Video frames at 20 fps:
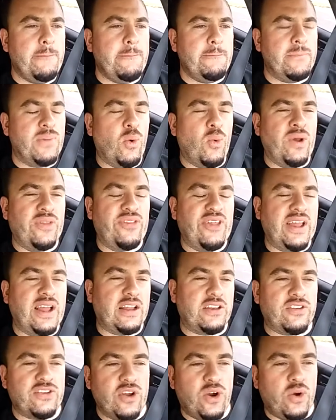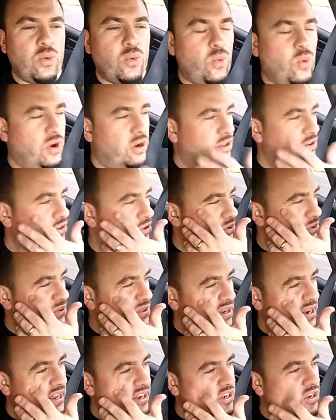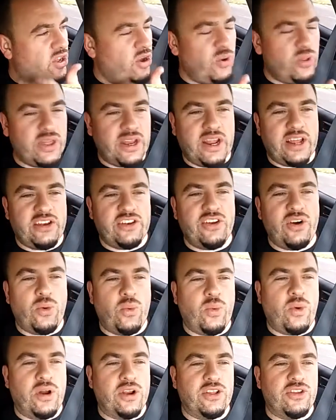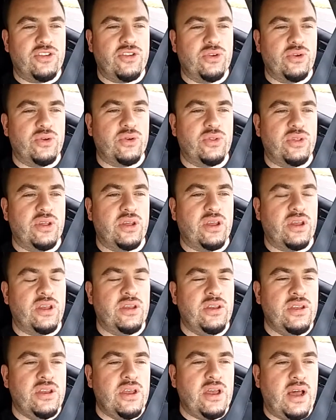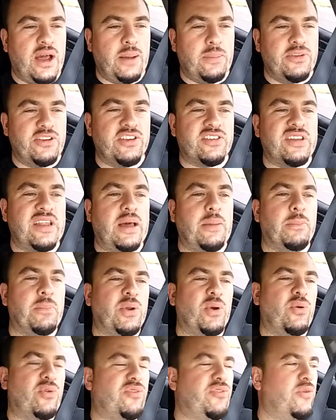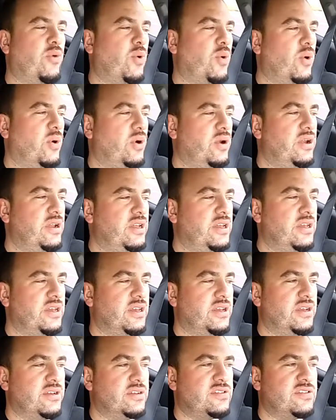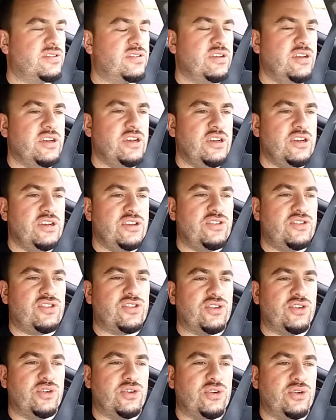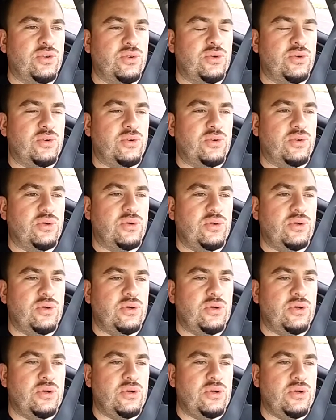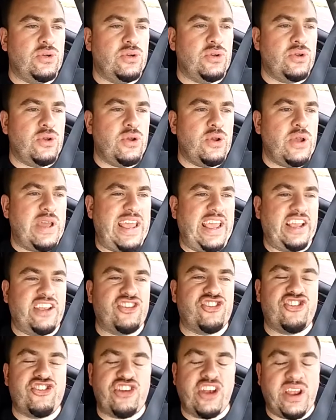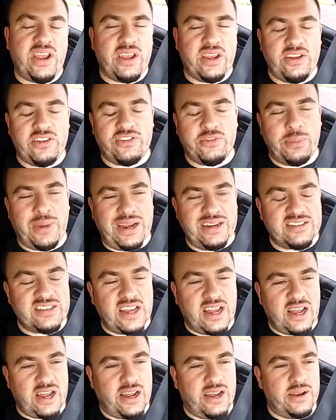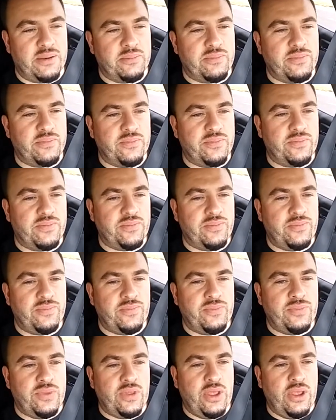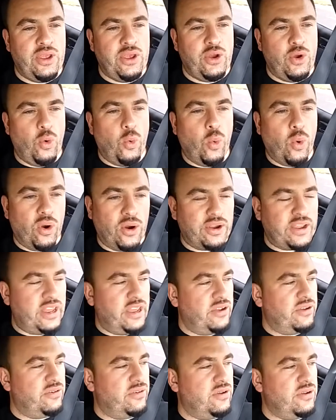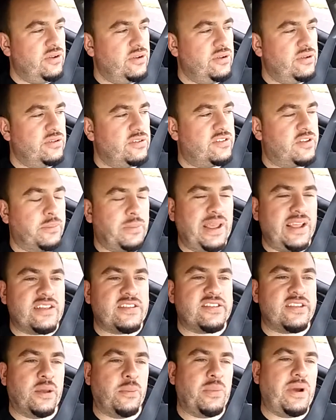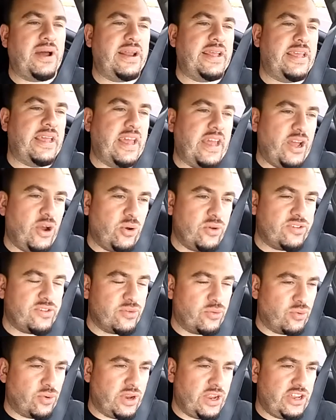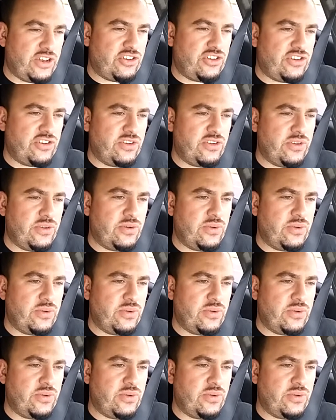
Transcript: But one thing I don't want to do, that I know that I don't want to do, that I'm just not built for, is to exchange my time working to make somebody else rich,